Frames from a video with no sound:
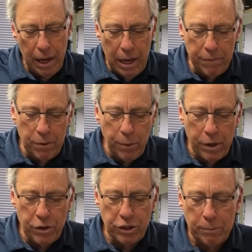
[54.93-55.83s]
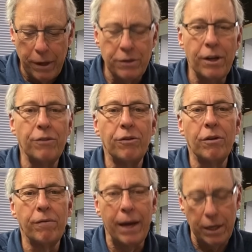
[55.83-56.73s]
Even when using my
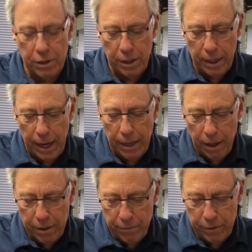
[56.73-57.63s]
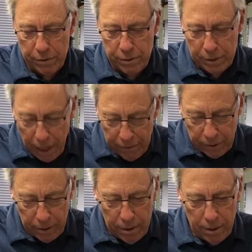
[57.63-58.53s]
sensitive HD 800s, nothing.